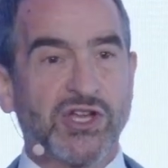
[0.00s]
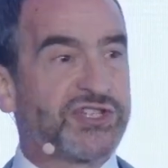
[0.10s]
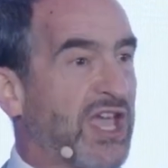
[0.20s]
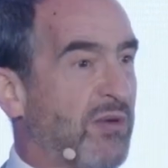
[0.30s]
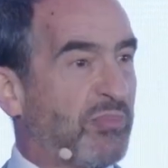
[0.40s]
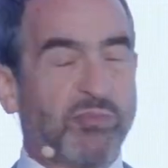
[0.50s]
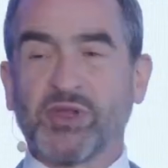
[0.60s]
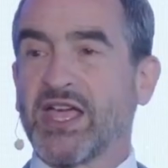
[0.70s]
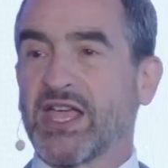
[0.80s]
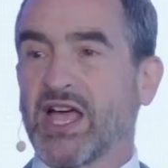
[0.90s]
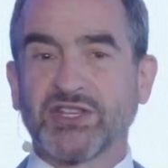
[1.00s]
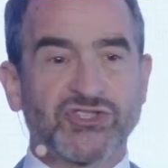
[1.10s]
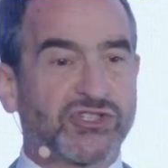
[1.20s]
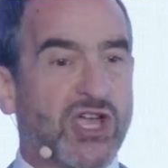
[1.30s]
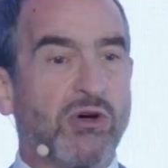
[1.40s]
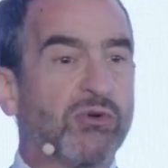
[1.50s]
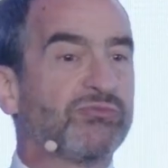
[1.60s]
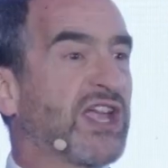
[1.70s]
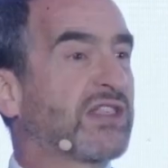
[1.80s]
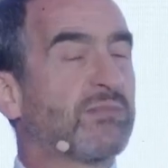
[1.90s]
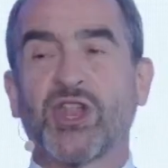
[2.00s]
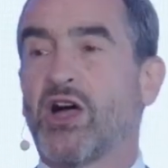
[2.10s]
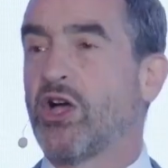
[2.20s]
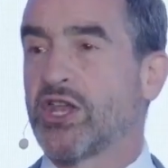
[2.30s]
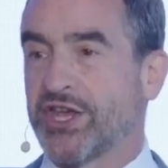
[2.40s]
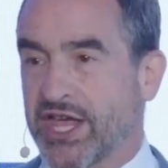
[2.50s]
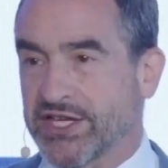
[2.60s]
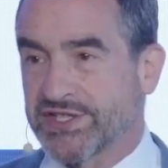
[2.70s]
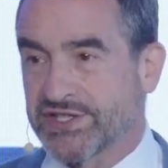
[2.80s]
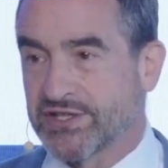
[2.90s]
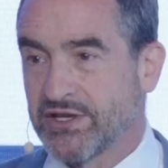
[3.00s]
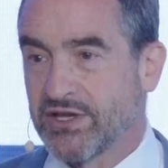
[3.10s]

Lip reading: to get people like us to go take them on our holidays.